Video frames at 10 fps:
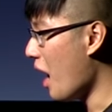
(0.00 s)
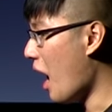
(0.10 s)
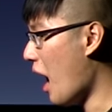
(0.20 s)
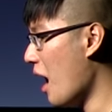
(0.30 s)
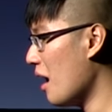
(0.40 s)

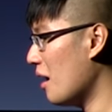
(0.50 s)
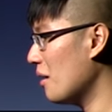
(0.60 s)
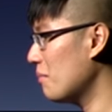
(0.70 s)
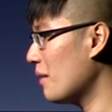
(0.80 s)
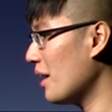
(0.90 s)

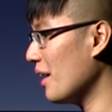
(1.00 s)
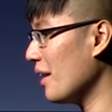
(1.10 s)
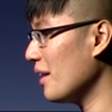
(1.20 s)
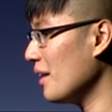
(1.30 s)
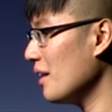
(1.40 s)
Uh,
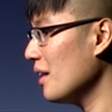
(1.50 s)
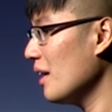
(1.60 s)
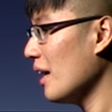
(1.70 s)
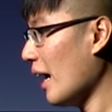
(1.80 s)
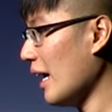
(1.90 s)
but, and,
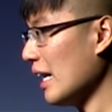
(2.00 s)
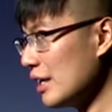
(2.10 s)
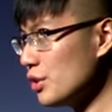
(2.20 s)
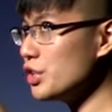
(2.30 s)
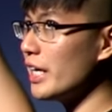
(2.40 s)
and I
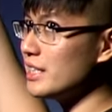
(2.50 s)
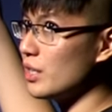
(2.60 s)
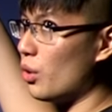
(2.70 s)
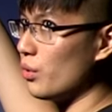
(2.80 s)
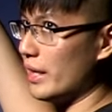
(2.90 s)
could chase
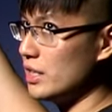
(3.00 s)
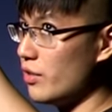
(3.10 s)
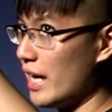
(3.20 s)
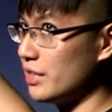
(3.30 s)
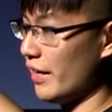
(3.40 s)
the whole
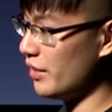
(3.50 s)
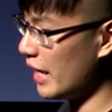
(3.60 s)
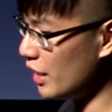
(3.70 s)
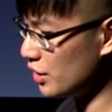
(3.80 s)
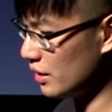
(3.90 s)
interactive
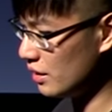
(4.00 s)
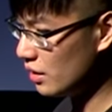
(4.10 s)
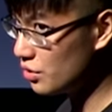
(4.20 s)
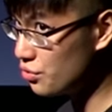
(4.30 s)
education